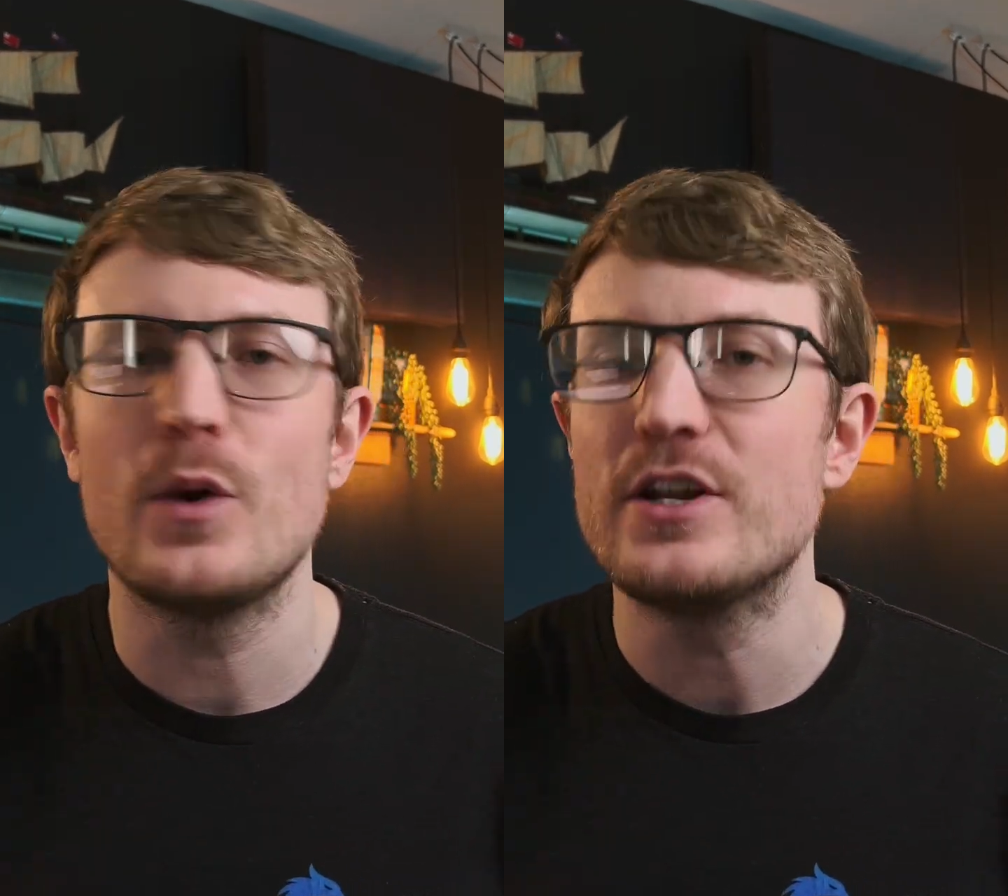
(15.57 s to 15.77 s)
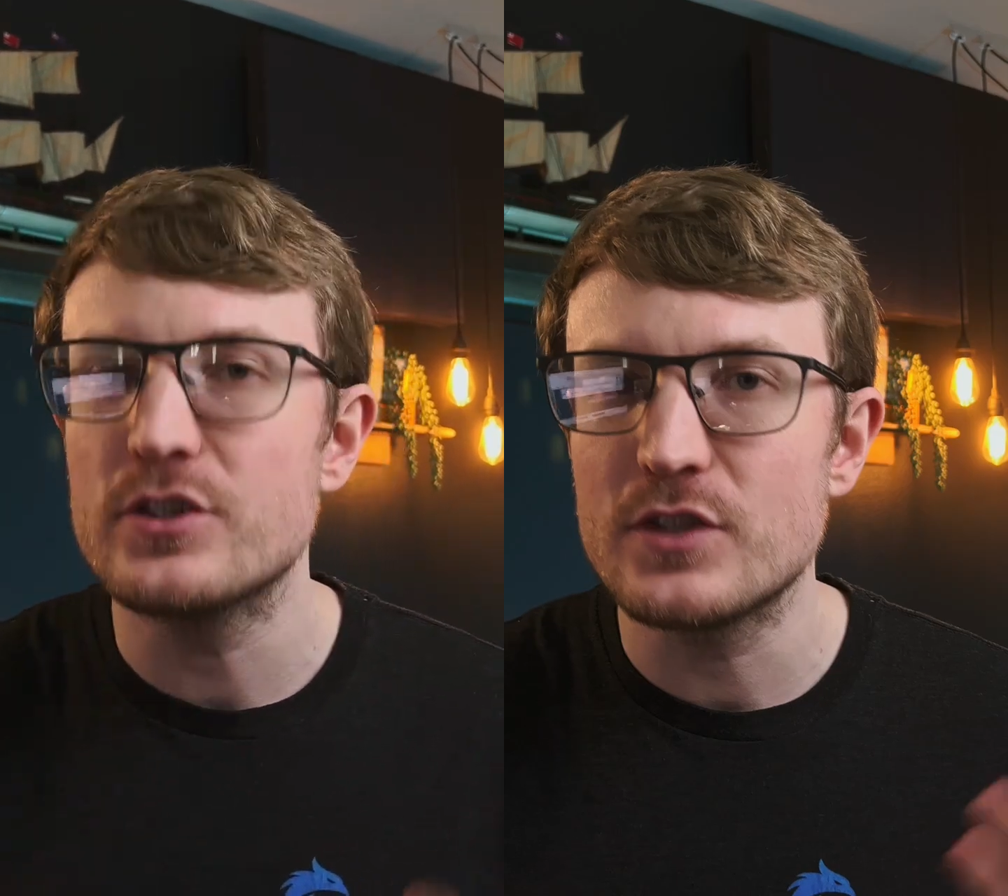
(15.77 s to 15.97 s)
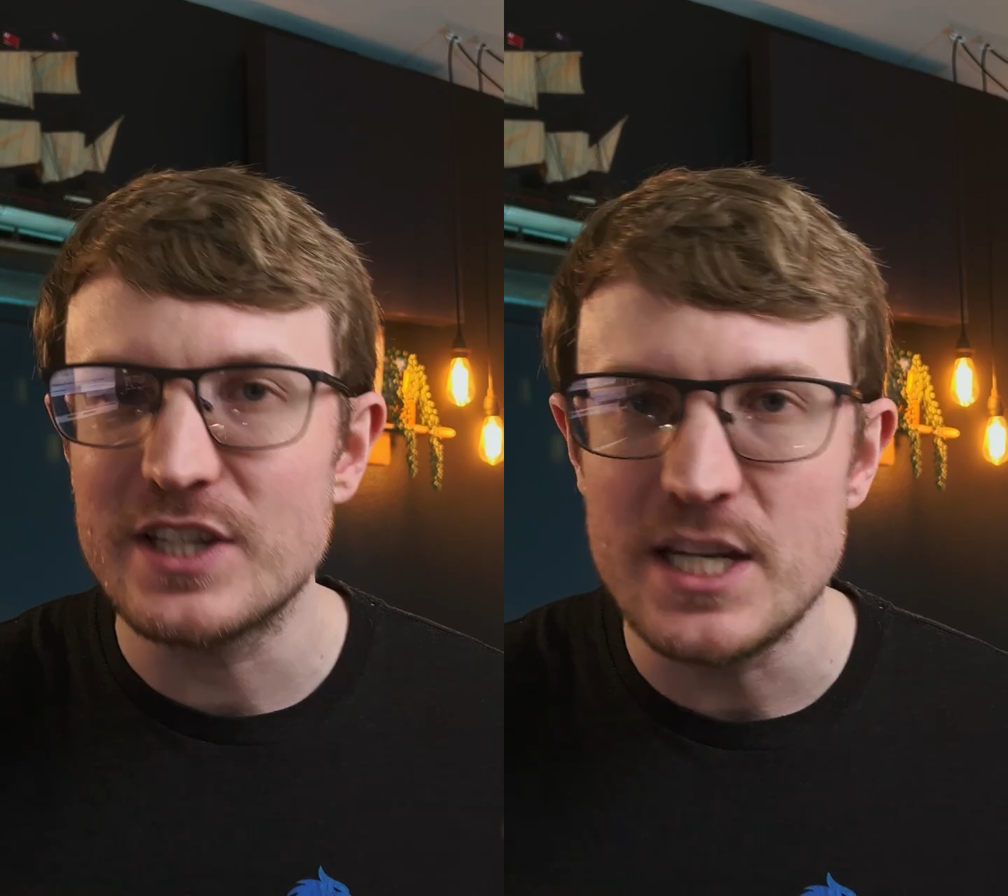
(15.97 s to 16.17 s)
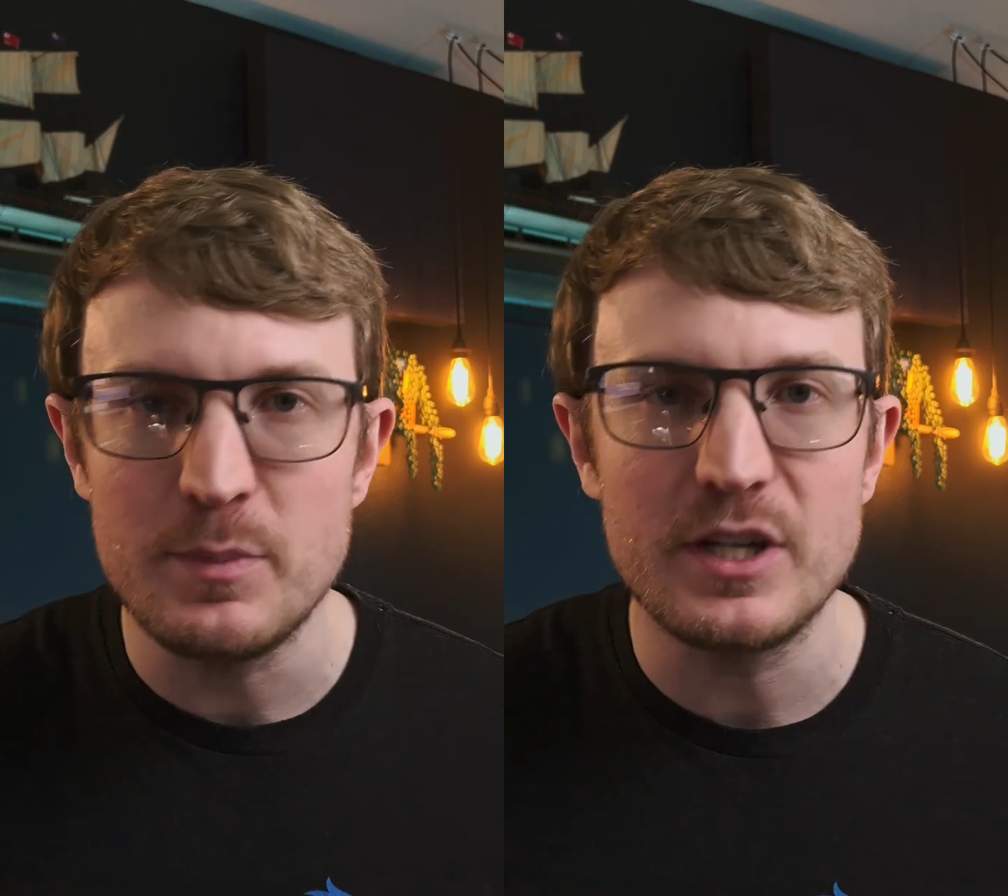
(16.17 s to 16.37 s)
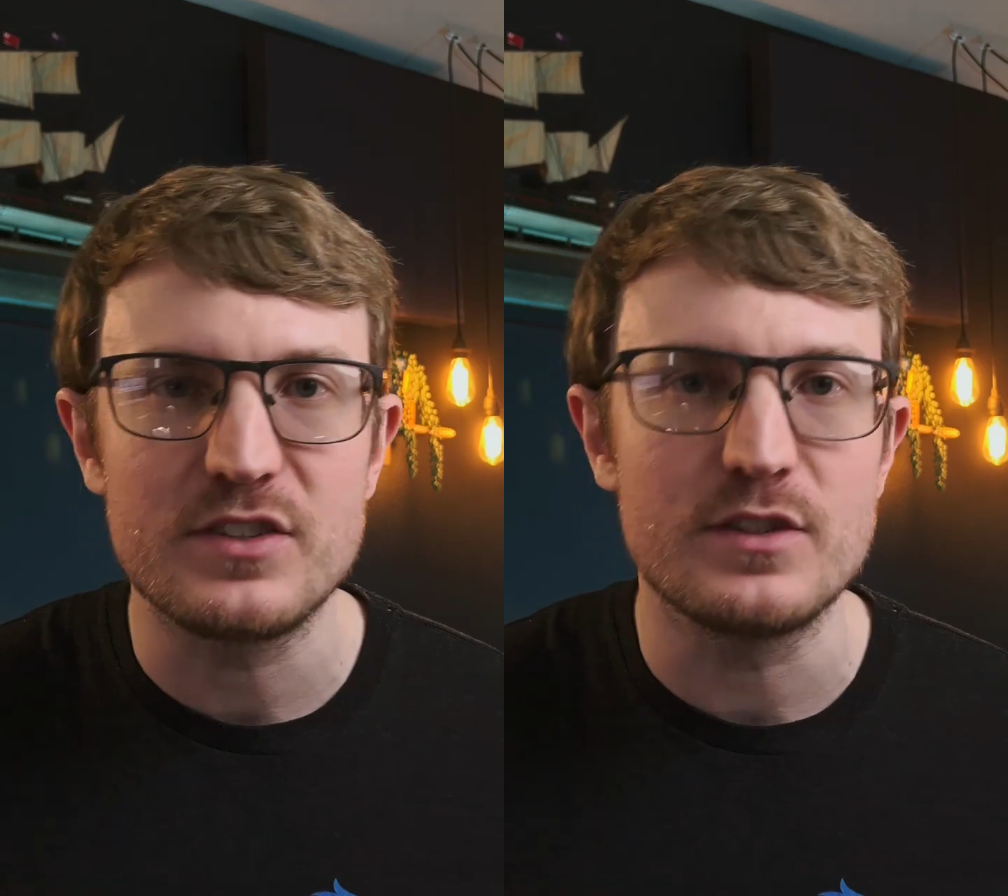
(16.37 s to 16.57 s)
and just to keep
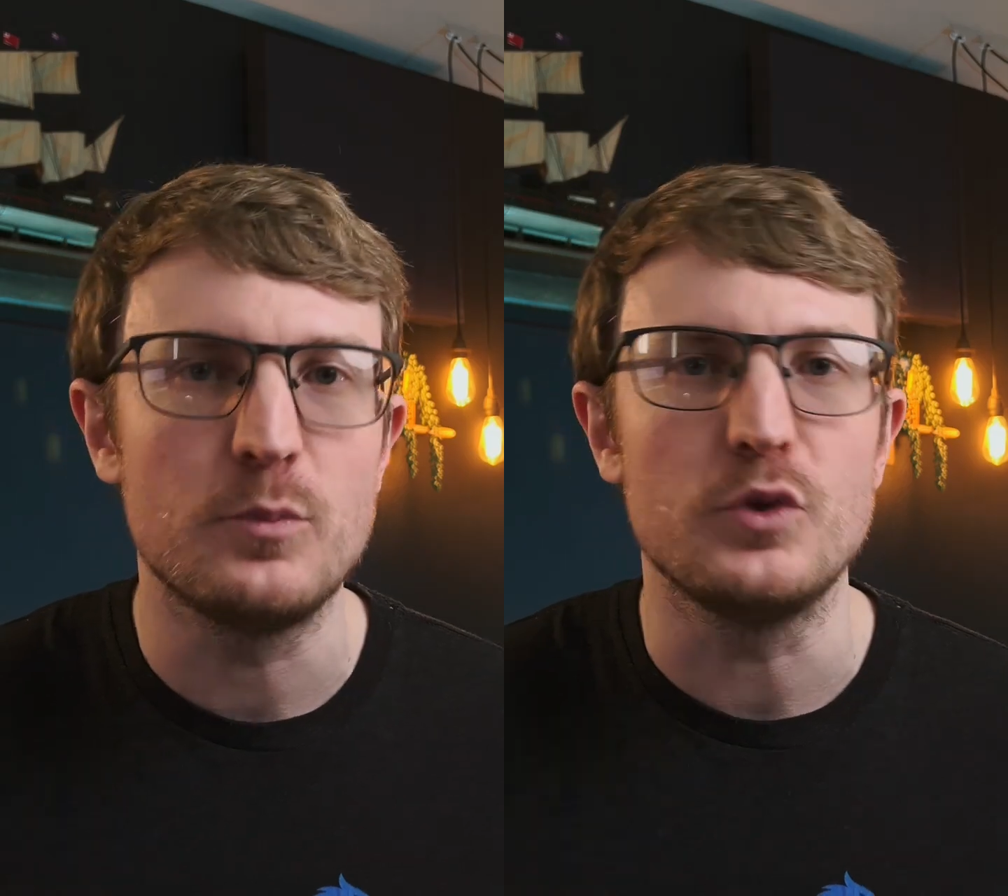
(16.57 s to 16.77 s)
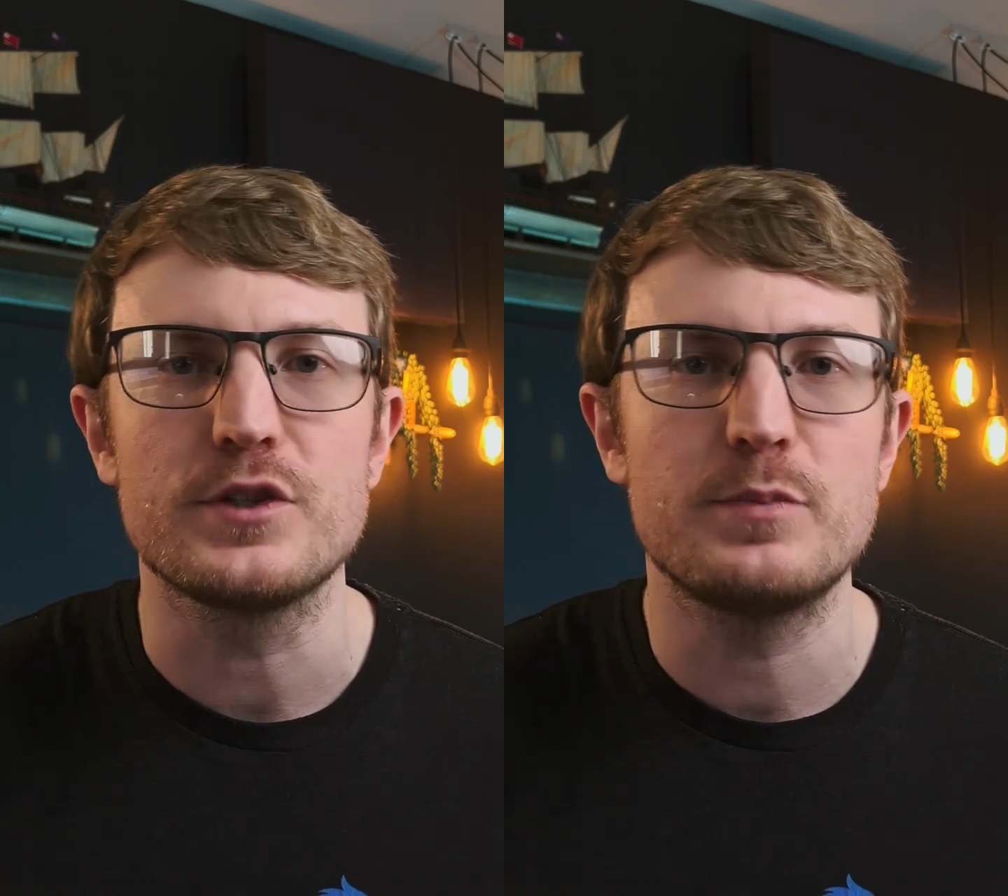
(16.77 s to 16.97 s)
it as simple as